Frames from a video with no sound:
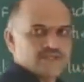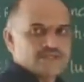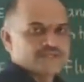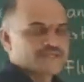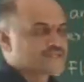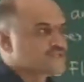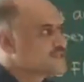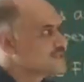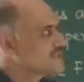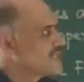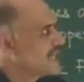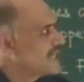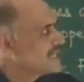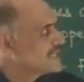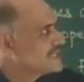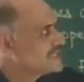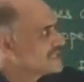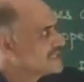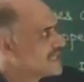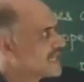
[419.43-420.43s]
So
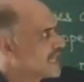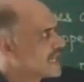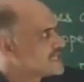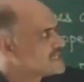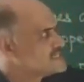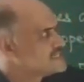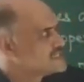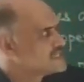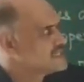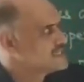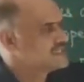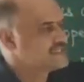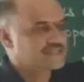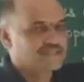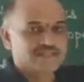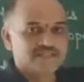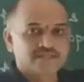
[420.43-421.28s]
that tangent